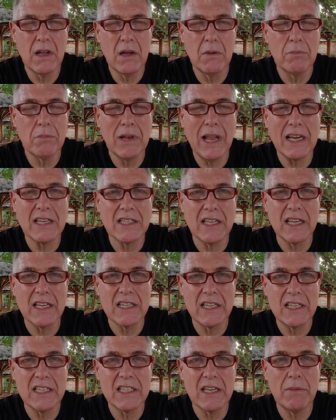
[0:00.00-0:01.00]
plastics
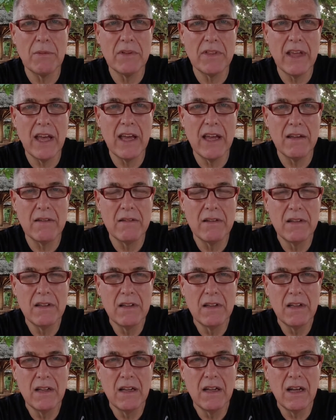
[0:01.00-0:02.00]
in some of their
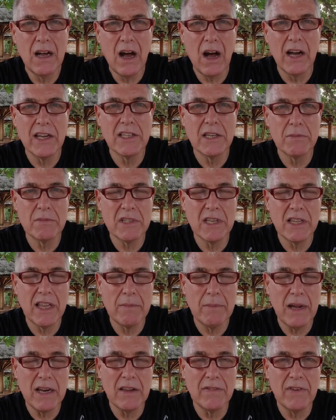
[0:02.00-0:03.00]
items that they
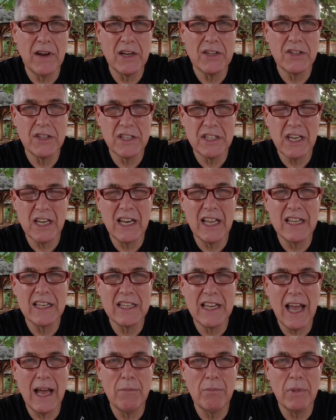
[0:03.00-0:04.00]
manufacture. There's a link
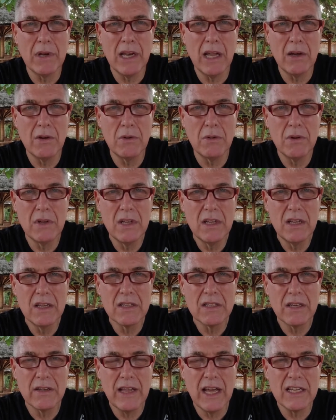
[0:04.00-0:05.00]
down below,
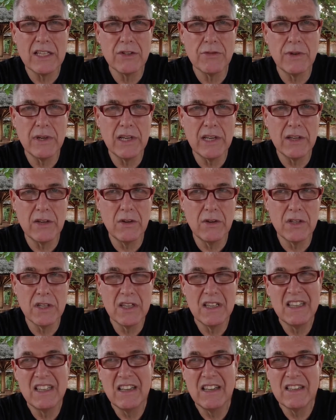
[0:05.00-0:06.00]
so that's really good.
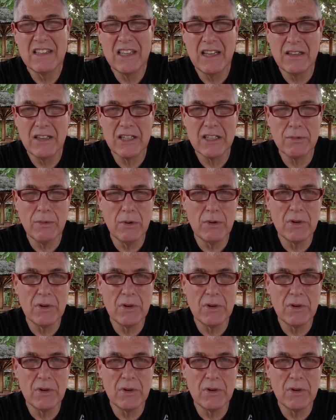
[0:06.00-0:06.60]
Another small